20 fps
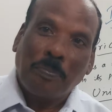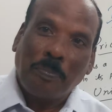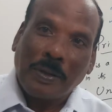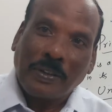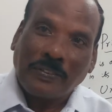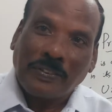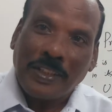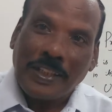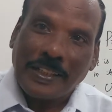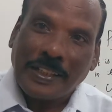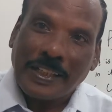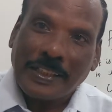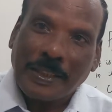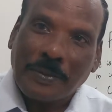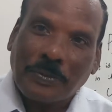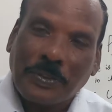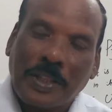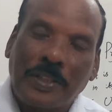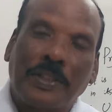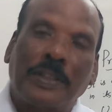percentage
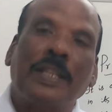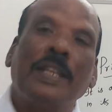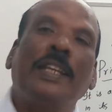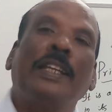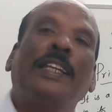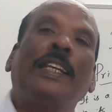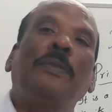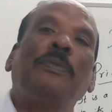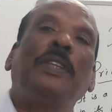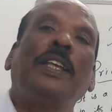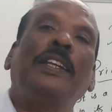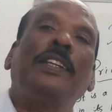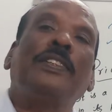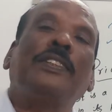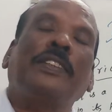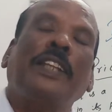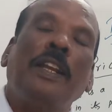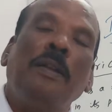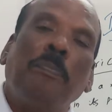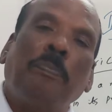of changes. If there is
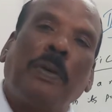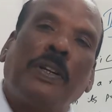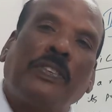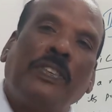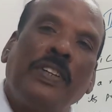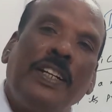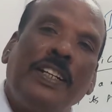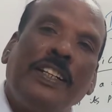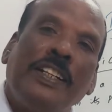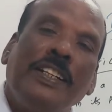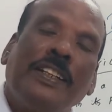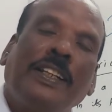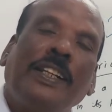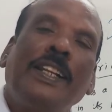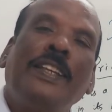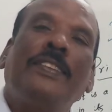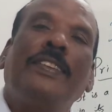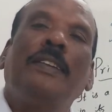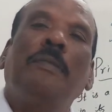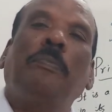10%
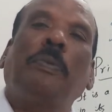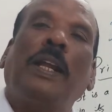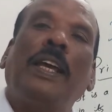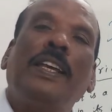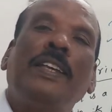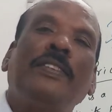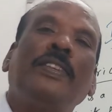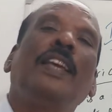increase in price,